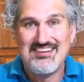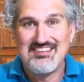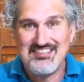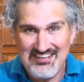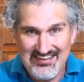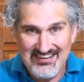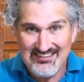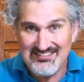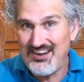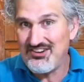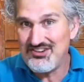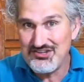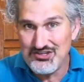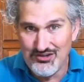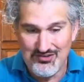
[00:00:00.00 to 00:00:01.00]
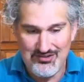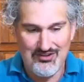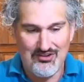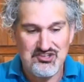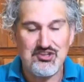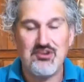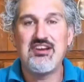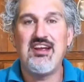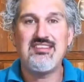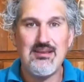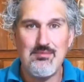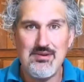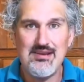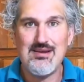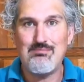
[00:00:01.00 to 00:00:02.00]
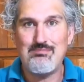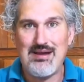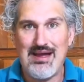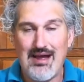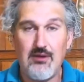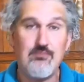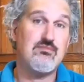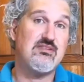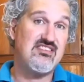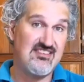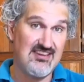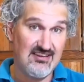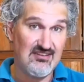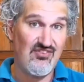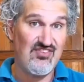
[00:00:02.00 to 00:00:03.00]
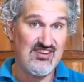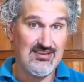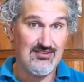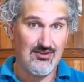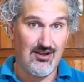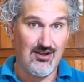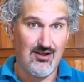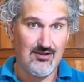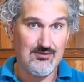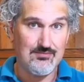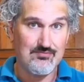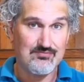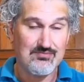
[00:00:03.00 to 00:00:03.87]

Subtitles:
She is a juvenile. She'll get to be about 6 feet long,